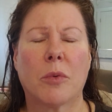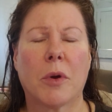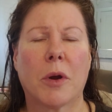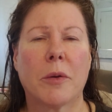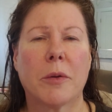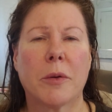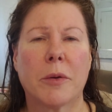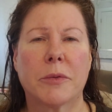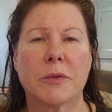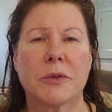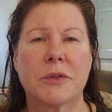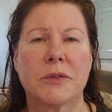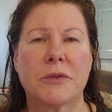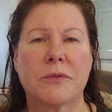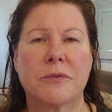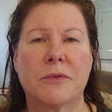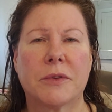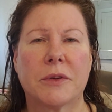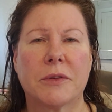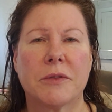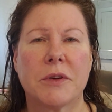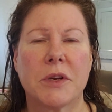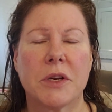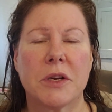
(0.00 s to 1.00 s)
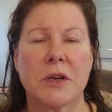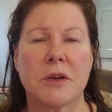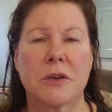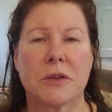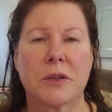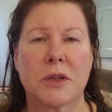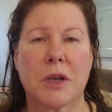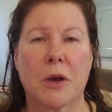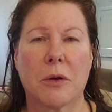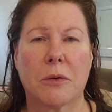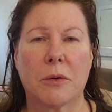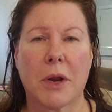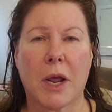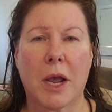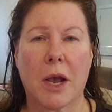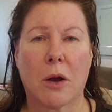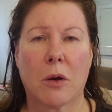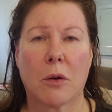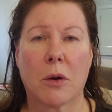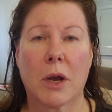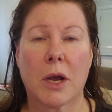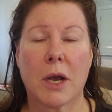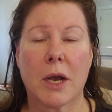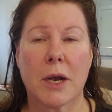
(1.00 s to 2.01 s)
probably almost 15 years ago
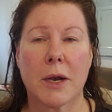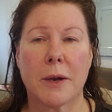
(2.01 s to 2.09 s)
now,